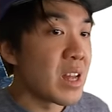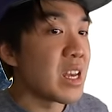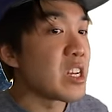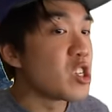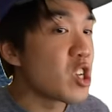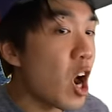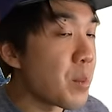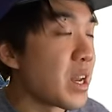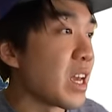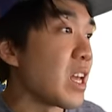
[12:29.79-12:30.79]
They
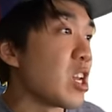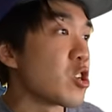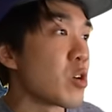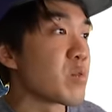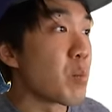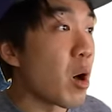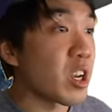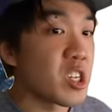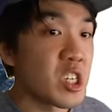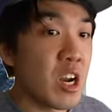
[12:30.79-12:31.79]
dominate in terms of
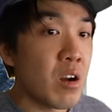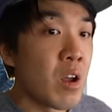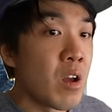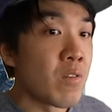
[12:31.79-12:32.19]
market share